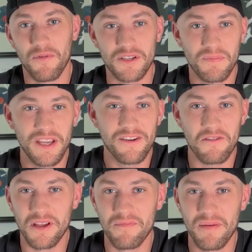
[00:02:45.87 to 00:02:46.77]
was being a
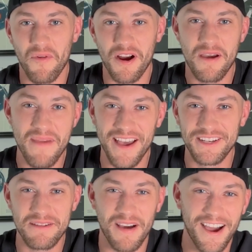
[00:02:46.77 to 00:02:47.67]
little bit more
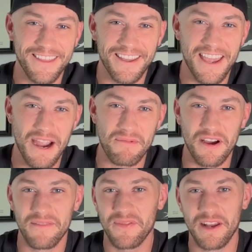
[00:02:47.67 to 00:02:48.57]
commanding behind the
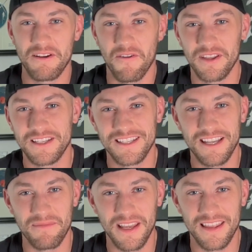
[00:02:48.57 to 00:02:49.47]
camera. And I know this is
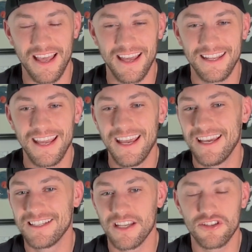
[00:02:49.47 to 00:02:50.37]
something that
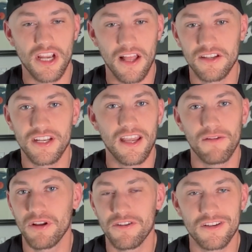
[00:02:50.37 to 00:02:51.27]
is a challenge
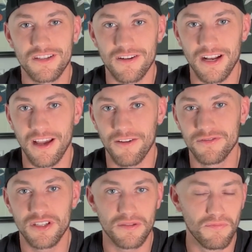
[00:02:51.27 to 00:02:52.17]
again when you're just starting
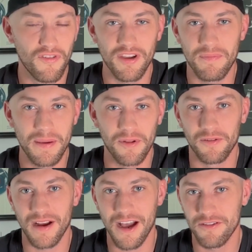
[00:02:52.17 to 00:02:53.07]
out, just moving people
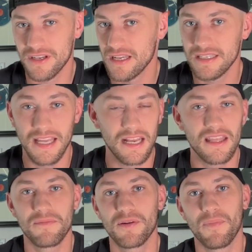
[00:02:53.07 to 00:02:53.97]
around, getting
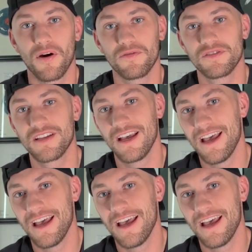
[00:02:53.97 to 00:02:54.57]
them to pose,